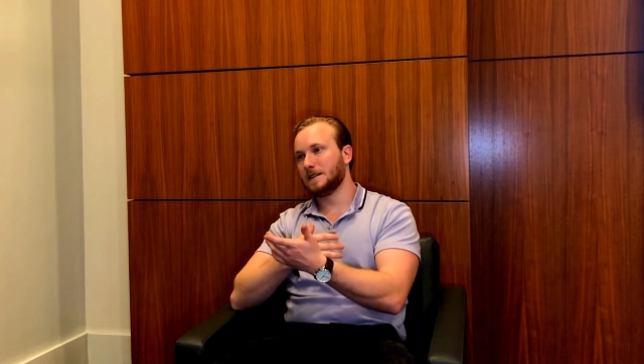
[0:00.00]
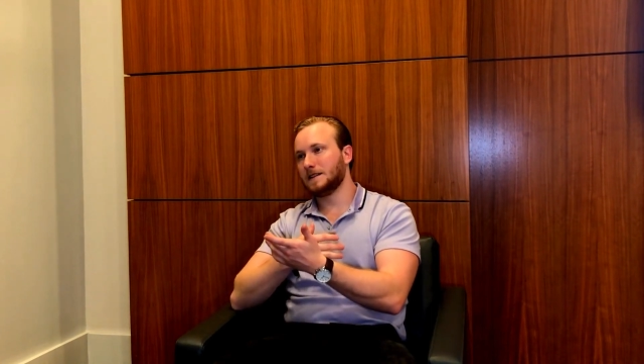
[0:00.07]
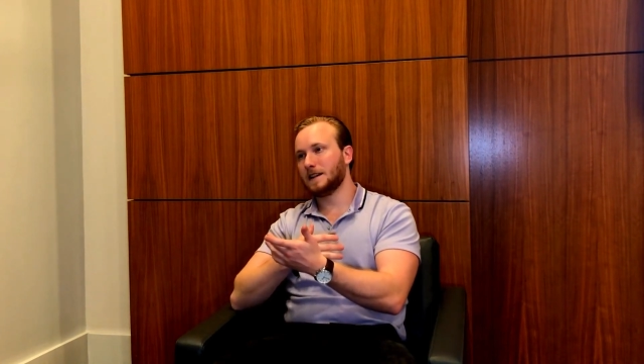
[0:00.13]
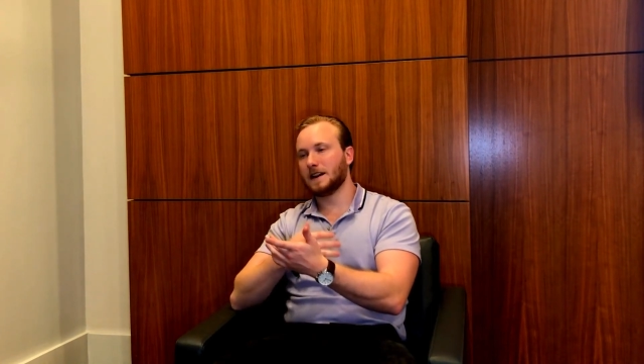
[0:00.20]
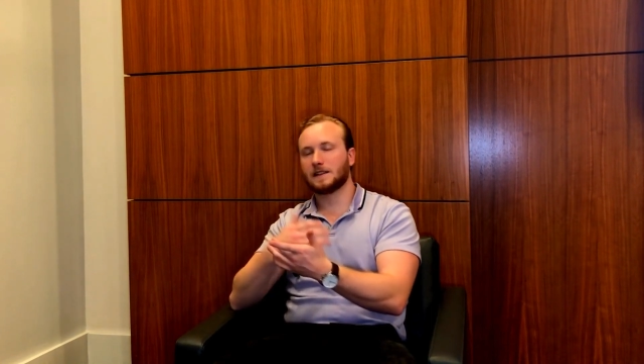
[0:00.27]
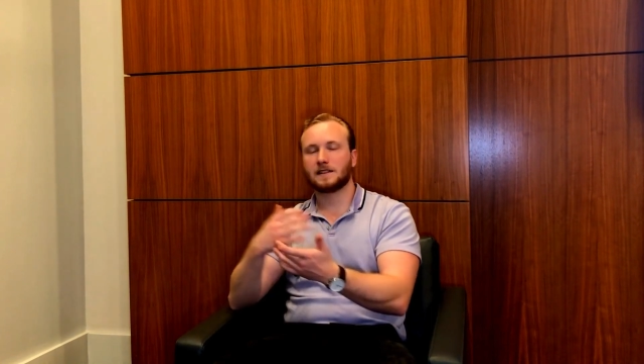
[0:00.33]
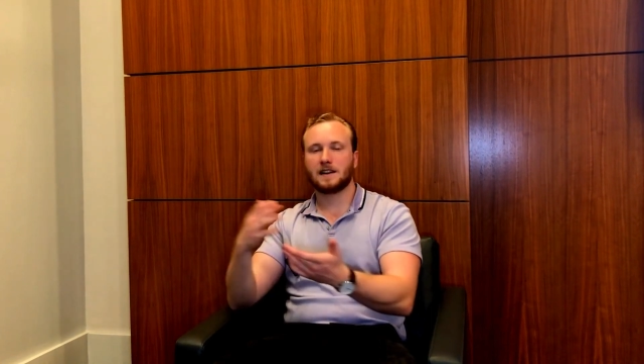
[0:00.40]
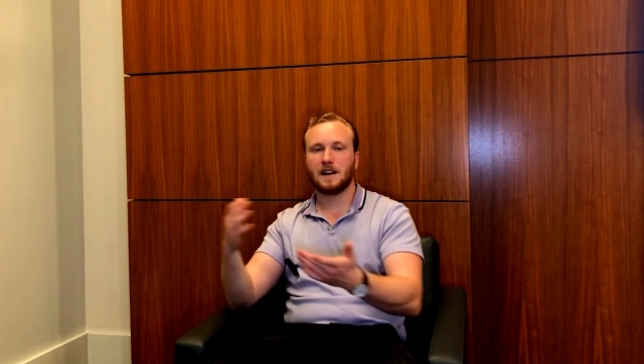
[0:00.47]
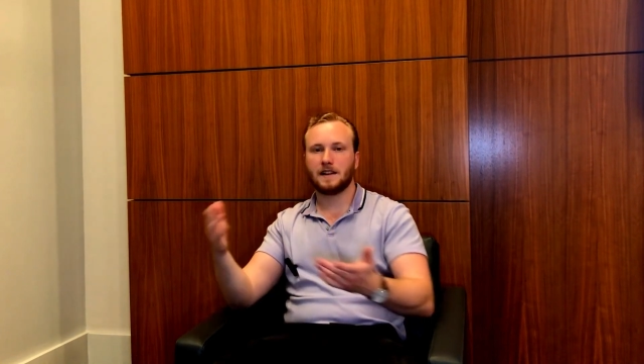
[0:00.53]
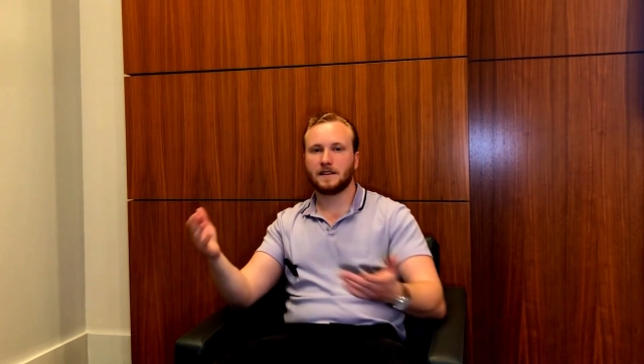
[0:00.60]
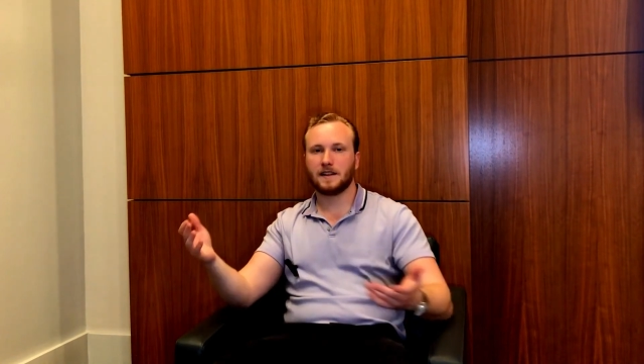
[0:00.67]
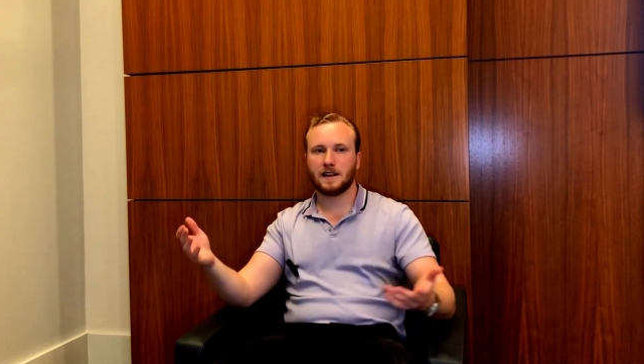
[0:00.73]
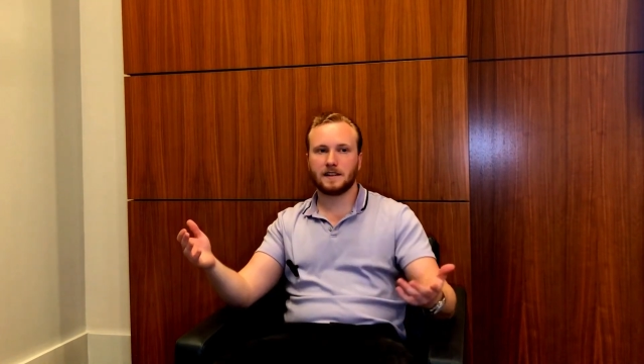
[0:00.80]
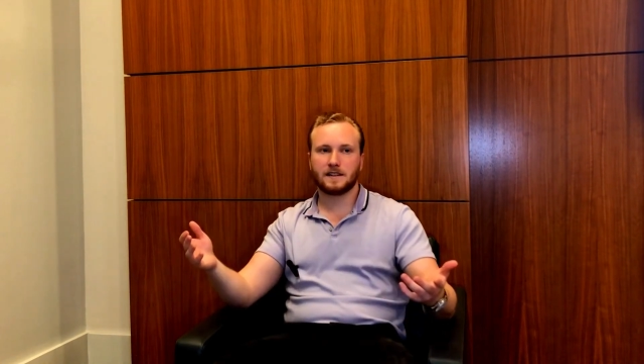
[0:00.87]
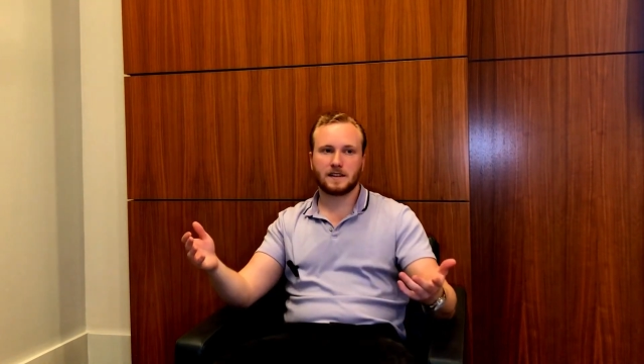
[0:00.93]
text
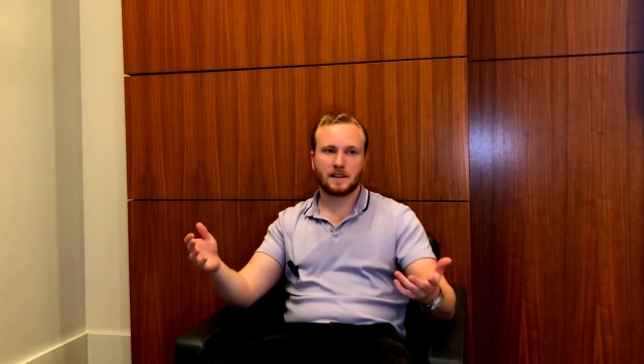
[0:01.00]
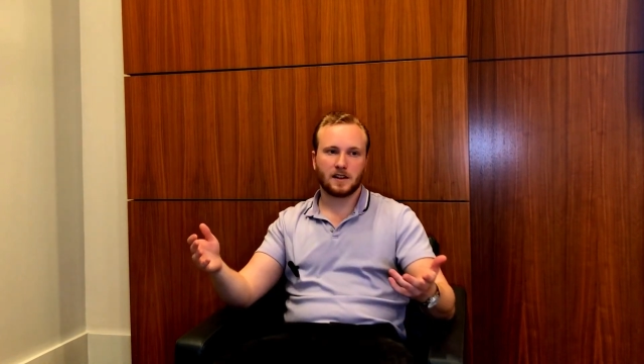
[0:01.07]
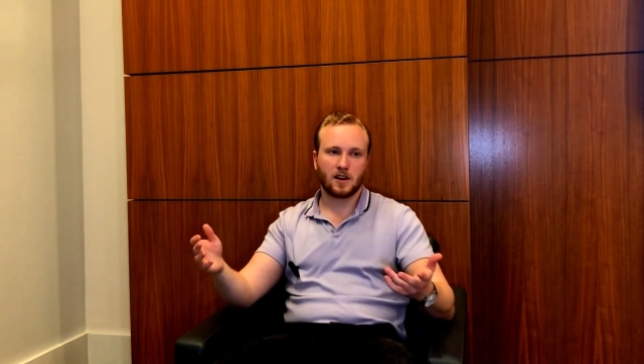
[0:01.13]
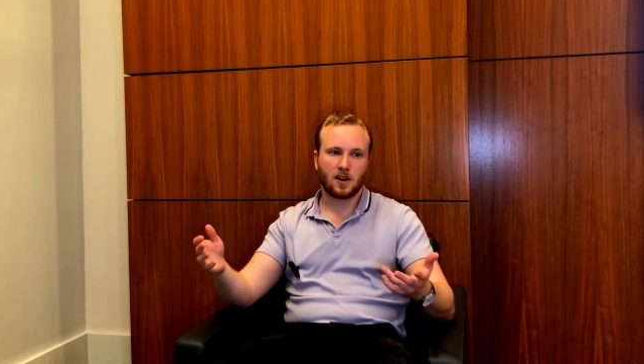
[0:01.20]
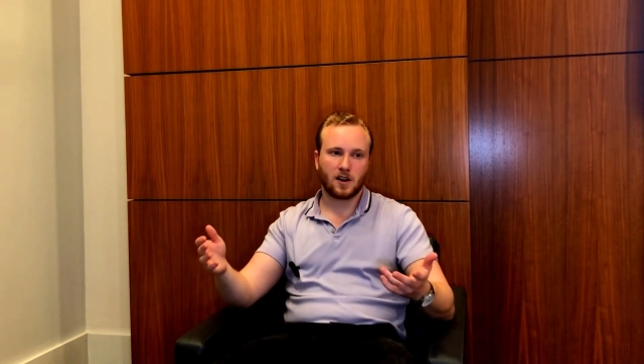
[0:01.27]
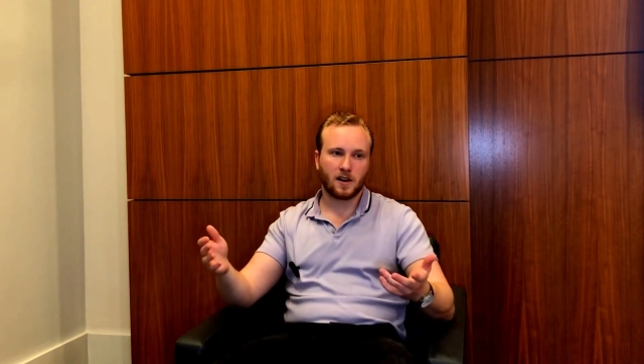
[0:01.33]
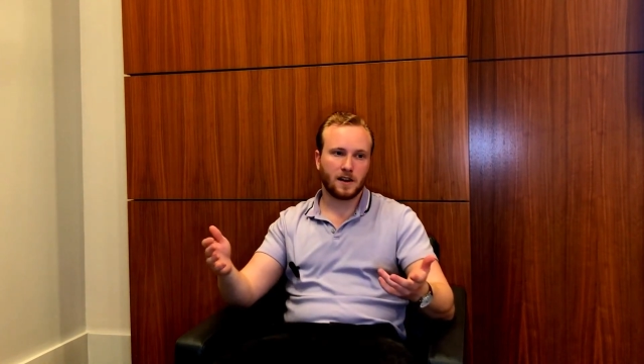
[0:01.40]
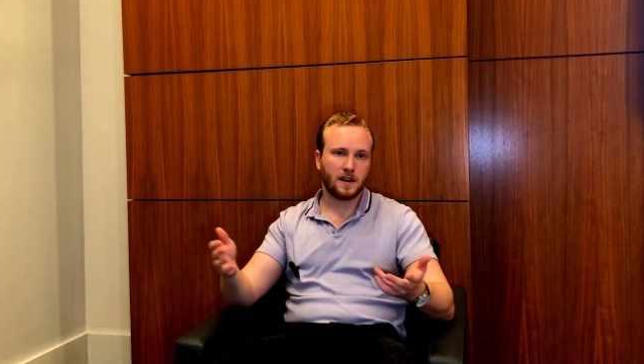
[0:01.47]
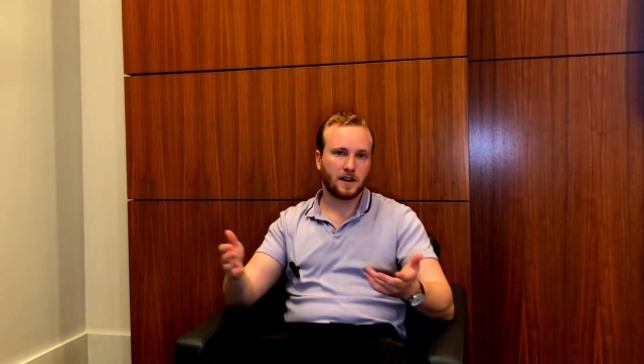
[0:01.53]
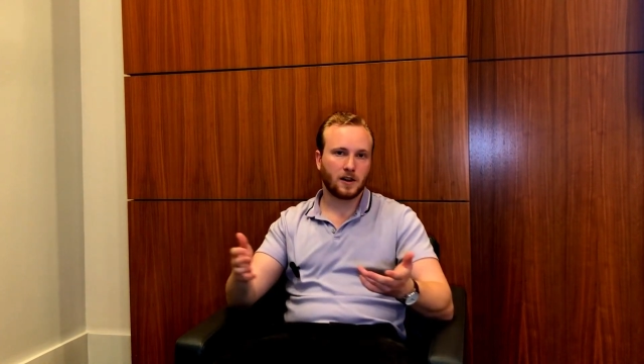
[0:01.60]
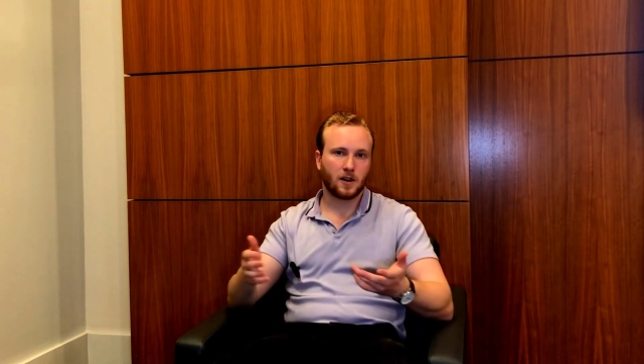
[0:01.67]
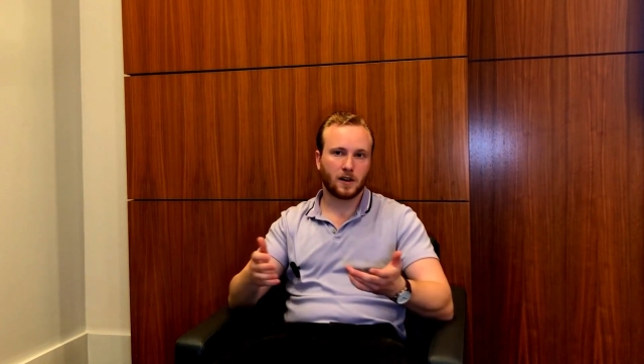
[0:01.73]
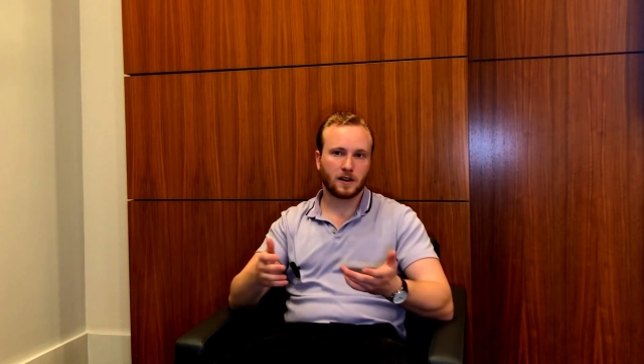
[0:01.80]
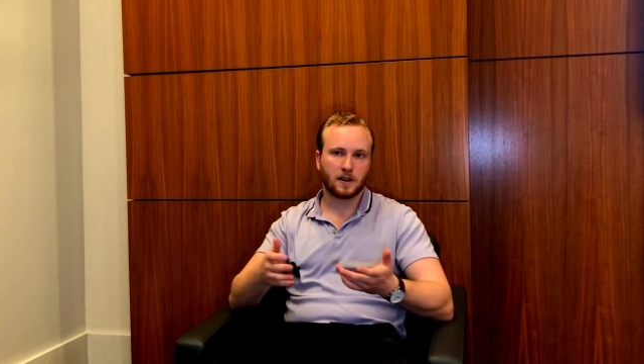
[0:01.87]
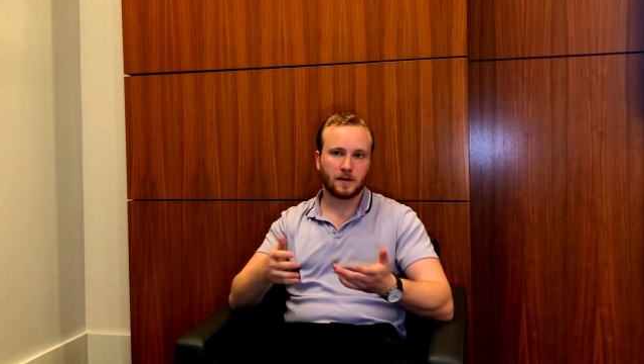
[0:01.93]
content's already
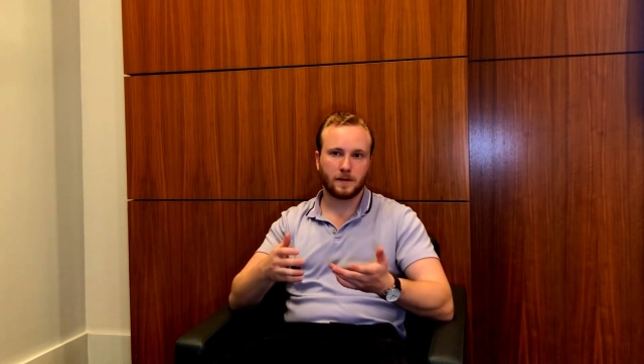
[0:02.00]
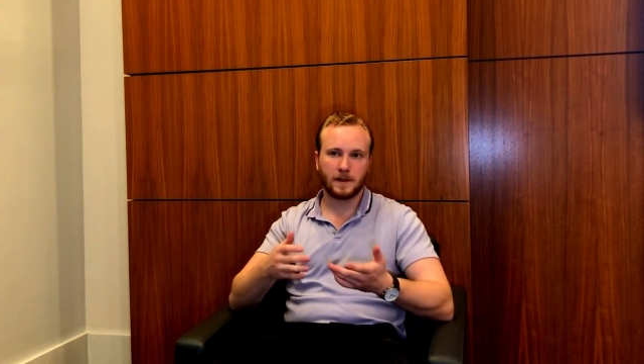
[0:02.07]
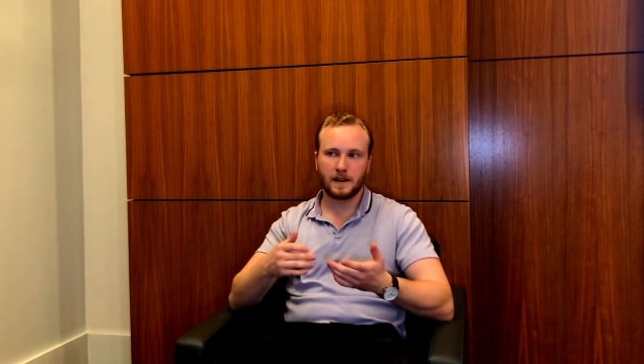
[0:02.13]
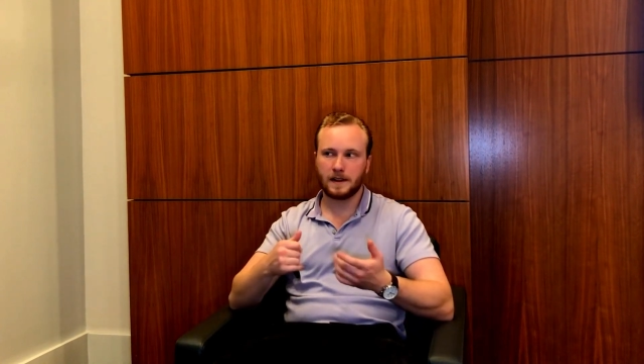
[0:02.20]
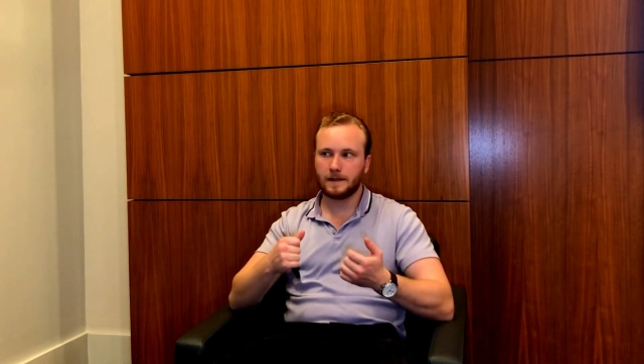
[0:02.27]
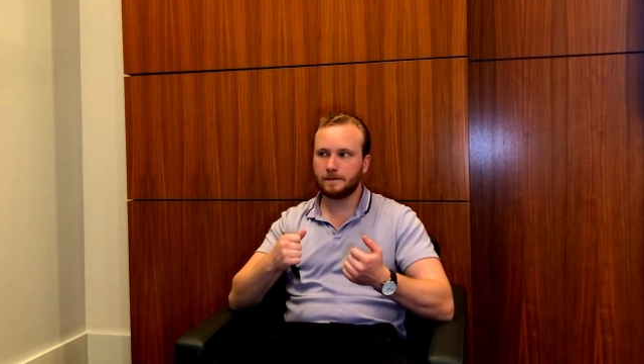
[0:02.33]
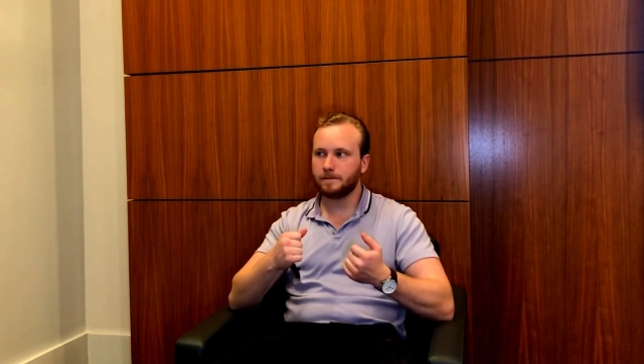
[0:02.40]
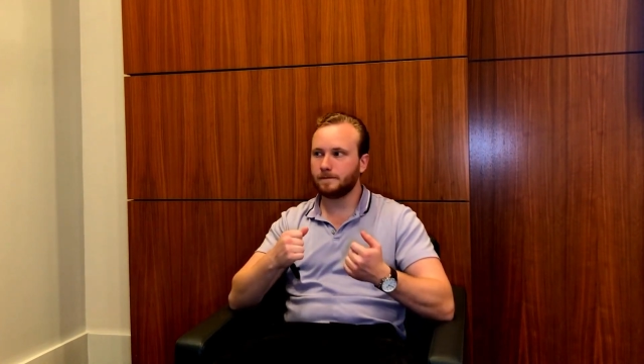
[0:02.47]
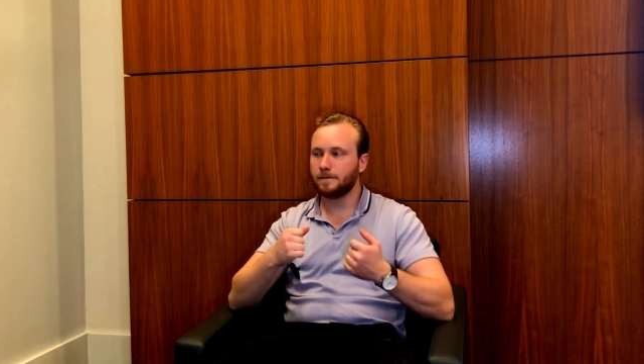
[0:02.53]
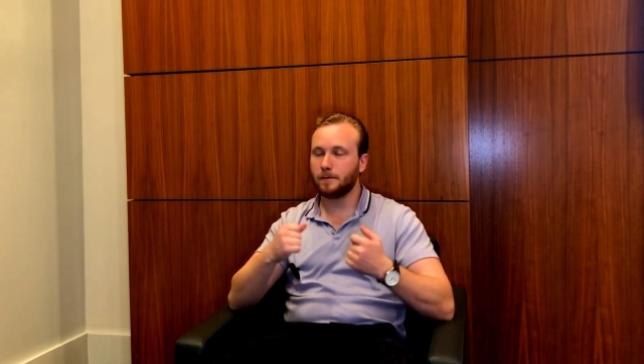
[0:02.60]
going to be